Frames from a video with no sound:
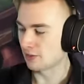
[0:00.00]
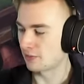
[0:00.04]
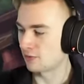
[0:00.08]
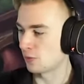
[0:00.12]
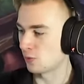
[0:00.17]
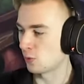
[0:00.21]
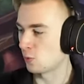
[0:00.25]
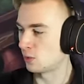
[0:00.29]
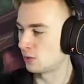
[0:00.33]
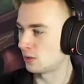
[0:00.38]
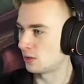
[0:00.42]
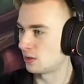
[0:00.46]

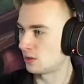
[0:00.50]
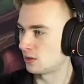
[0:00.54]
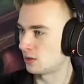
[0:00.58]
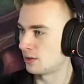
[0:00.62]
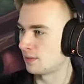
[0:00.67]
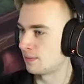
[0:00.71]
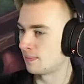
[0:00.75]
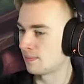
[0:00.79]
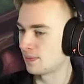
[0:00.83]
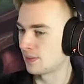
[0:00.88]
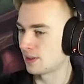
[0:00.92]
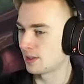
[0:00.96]
for
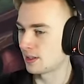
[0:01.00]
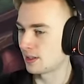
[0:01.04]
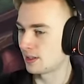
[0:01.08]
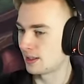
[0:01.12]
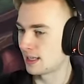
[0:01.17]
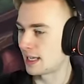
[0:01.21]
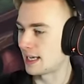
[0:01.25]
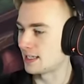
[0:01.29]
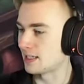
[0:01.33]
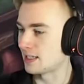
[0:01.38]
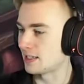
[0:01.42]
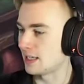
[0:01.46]

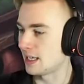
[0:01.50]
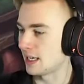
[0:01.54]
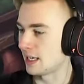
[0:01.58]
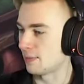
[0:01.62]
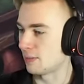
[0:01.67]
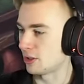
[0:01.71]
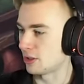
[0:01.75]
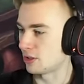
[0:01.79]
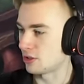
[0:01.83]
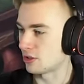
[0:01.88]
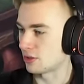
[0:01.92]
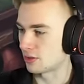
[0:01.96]
less
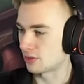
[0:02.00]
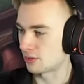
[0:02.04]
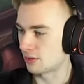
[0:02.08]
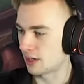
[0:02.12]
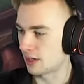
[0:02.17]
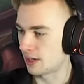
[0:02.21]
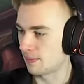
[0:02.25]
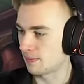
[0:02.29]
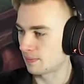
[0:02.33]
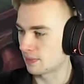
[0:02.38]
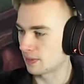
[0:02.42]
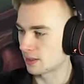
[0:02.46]
damage,
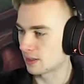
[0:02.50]
right?